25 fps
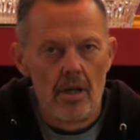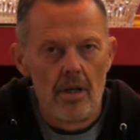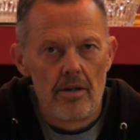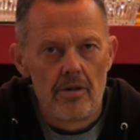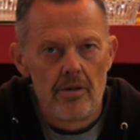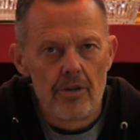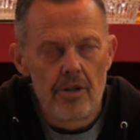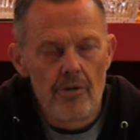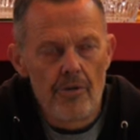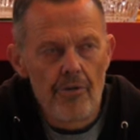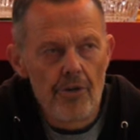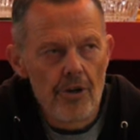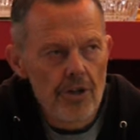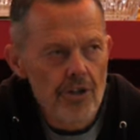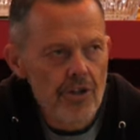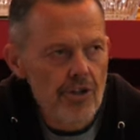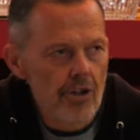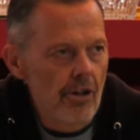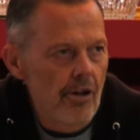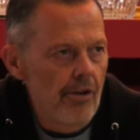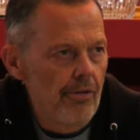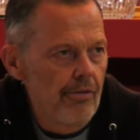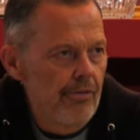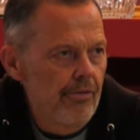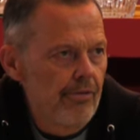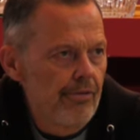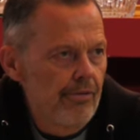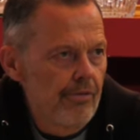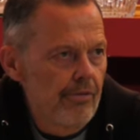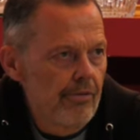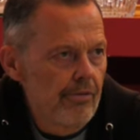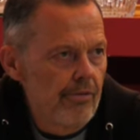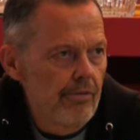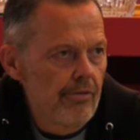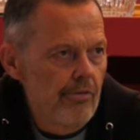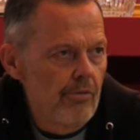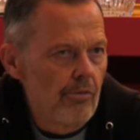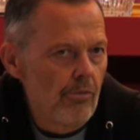So, first off,
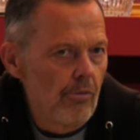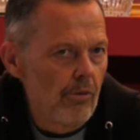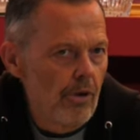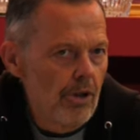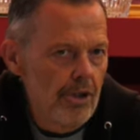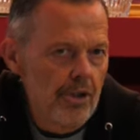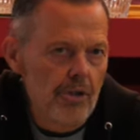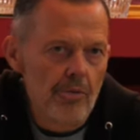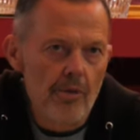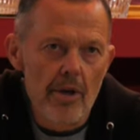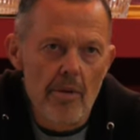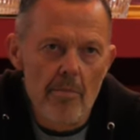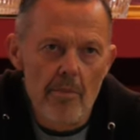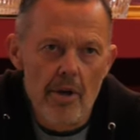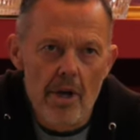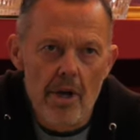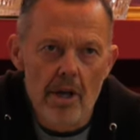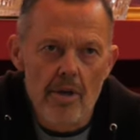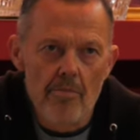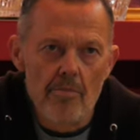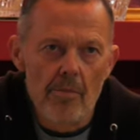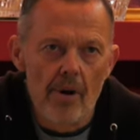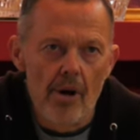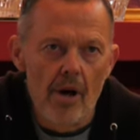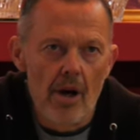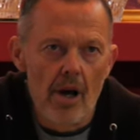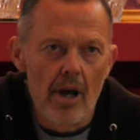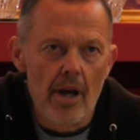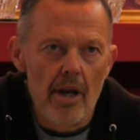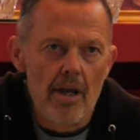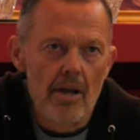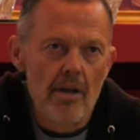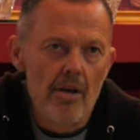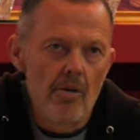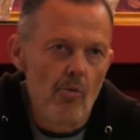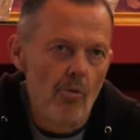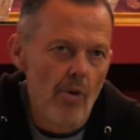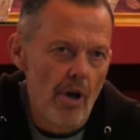what do we mean by
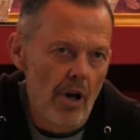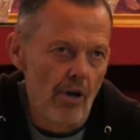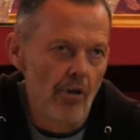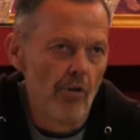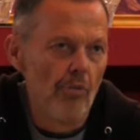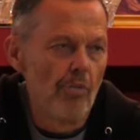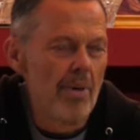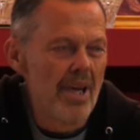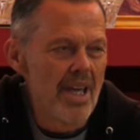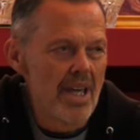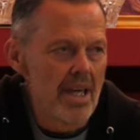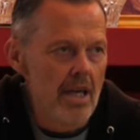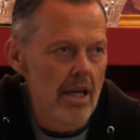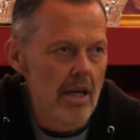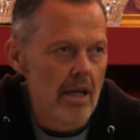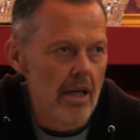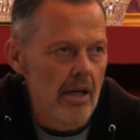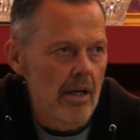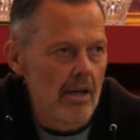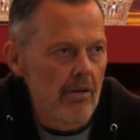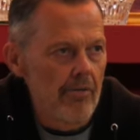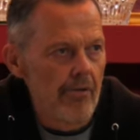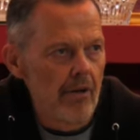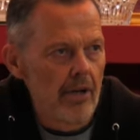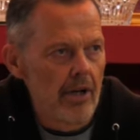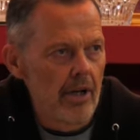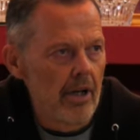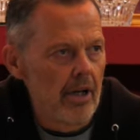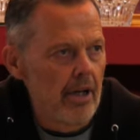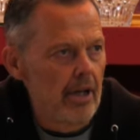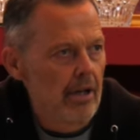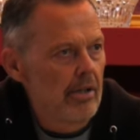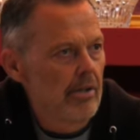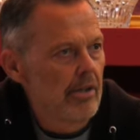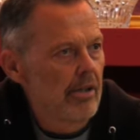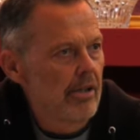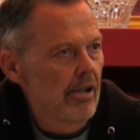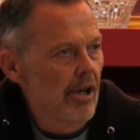well being? If we're
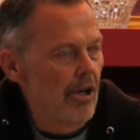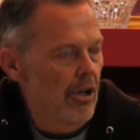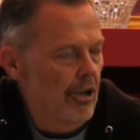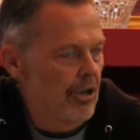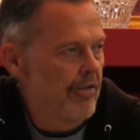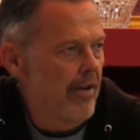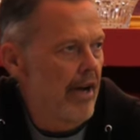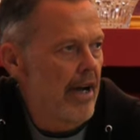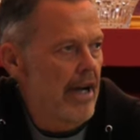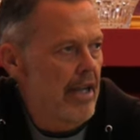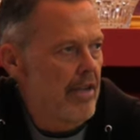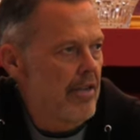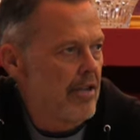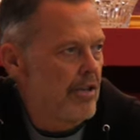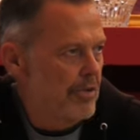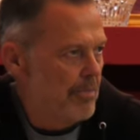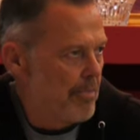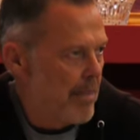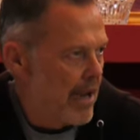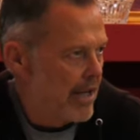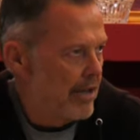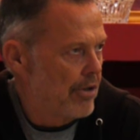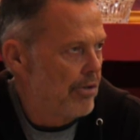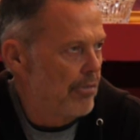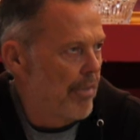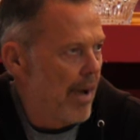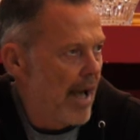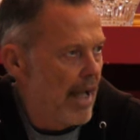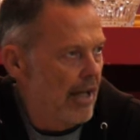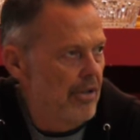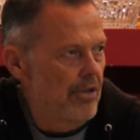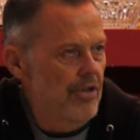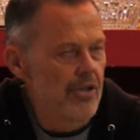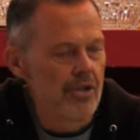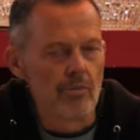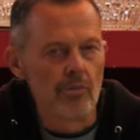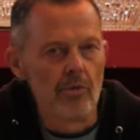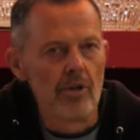cultivating this mental
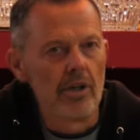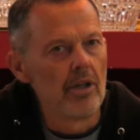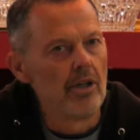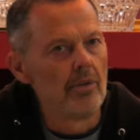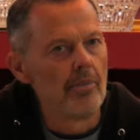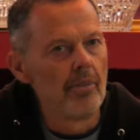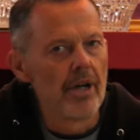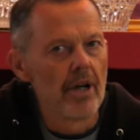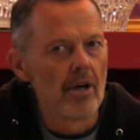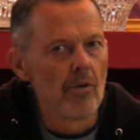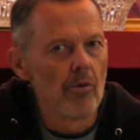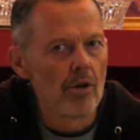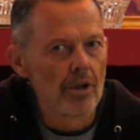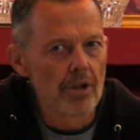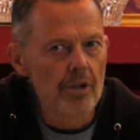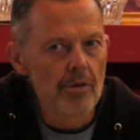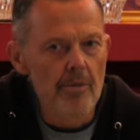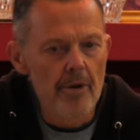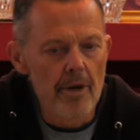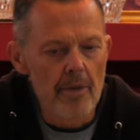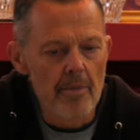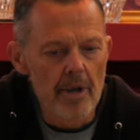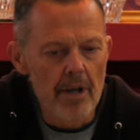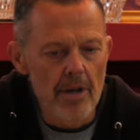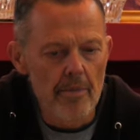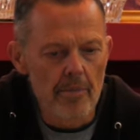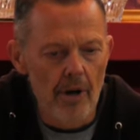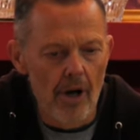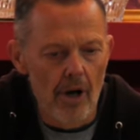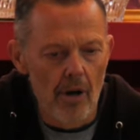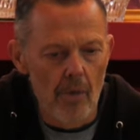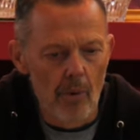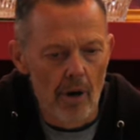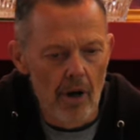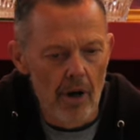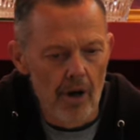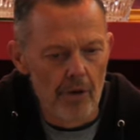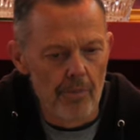balance and well being, what do we mean by
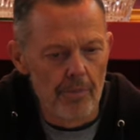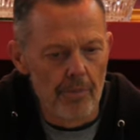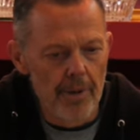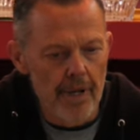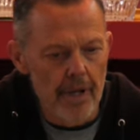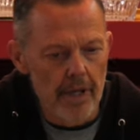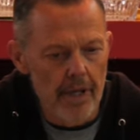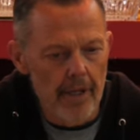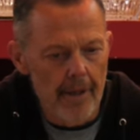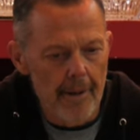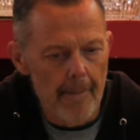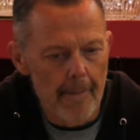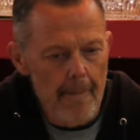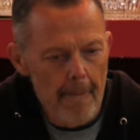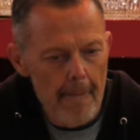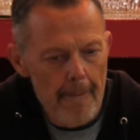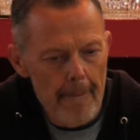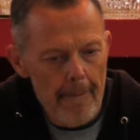well being?